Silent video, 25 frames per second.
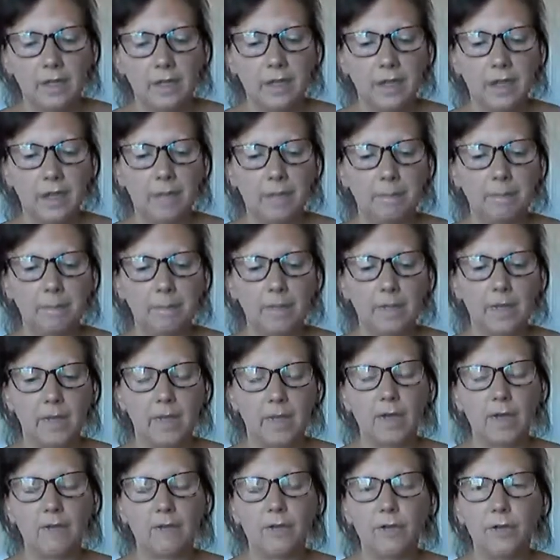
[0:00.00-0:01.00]
And
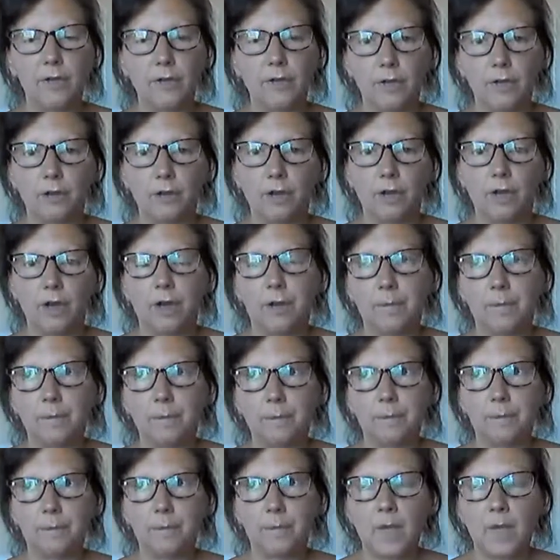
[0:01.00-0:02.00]
I've also got
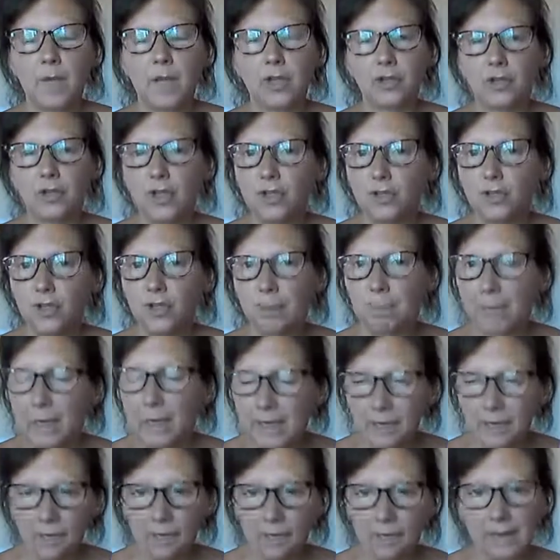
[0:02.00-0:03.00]
a ginger
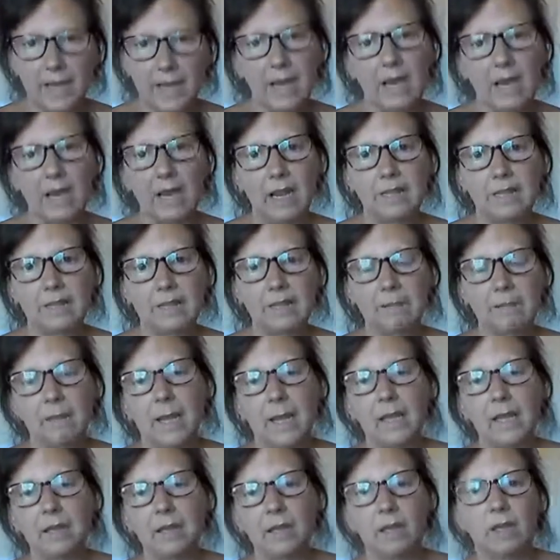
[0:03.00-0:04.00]
pickle that I like to
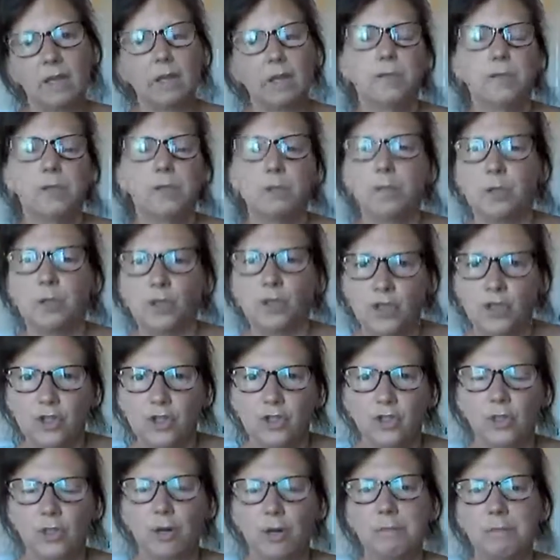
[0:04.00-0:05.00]
make. I love to put
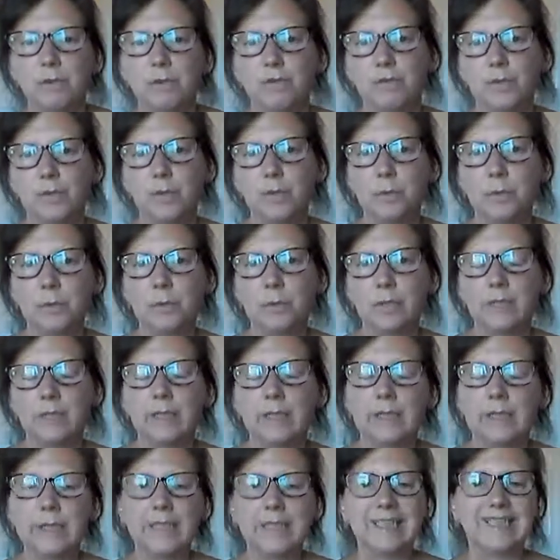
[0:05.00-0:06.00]
ginger on my food,
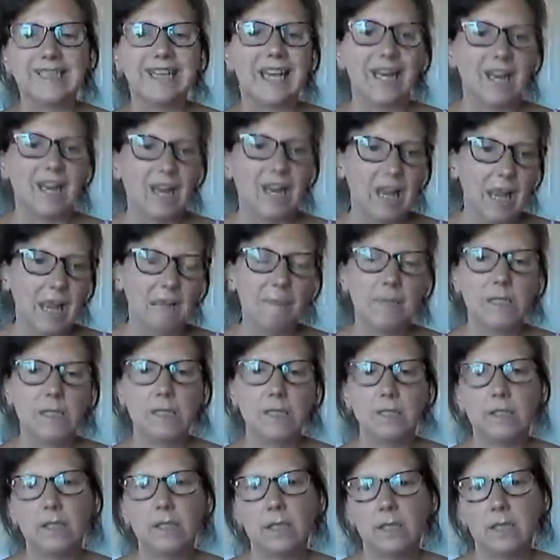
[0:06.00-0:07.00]
and
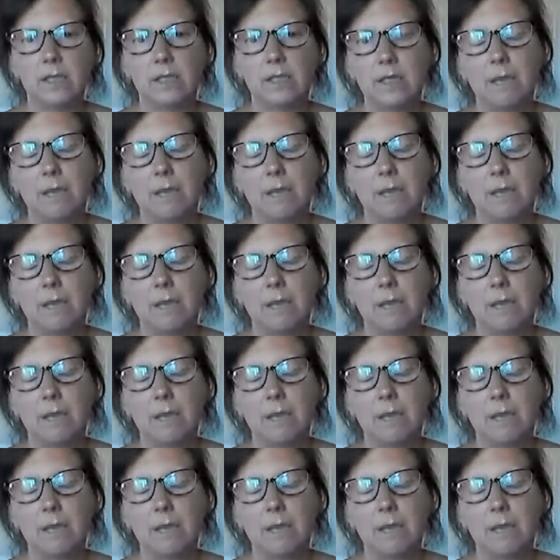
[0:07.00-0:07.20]
lemons.